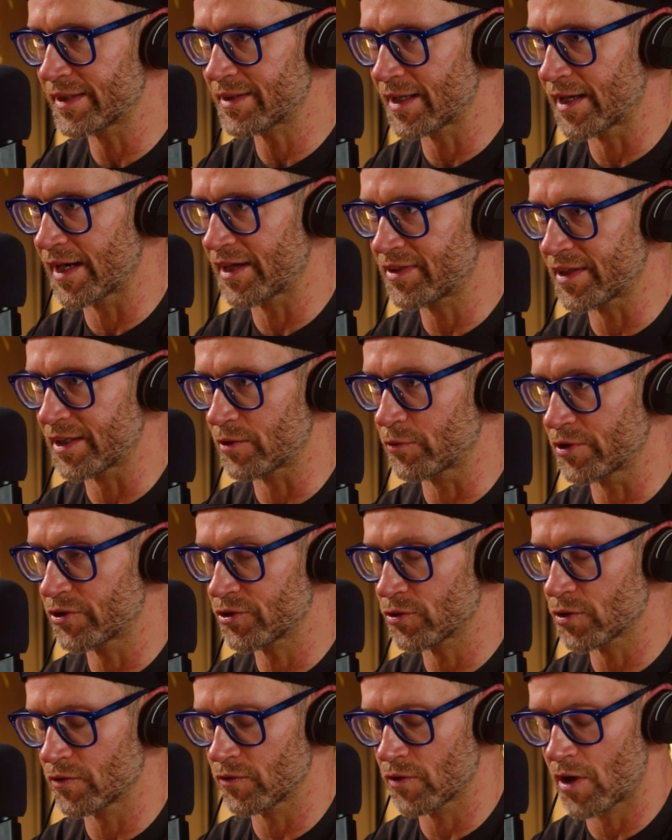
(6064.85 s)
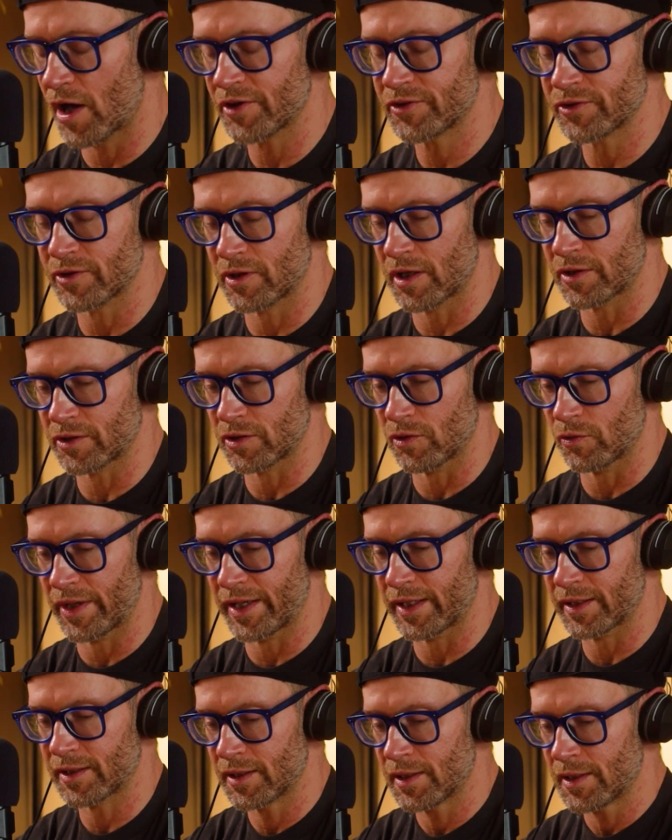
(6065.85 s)
That I think we sort of lost along the
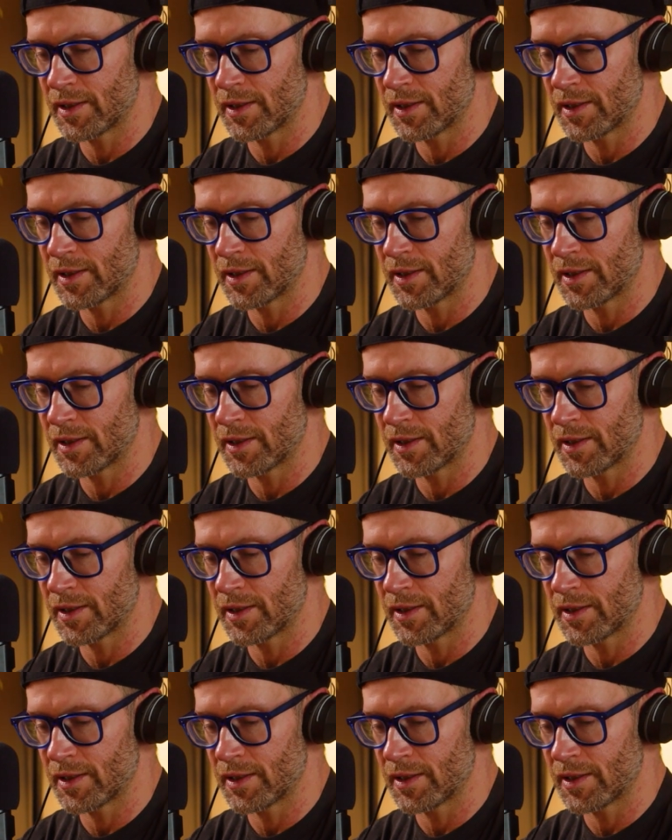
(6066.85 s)
way.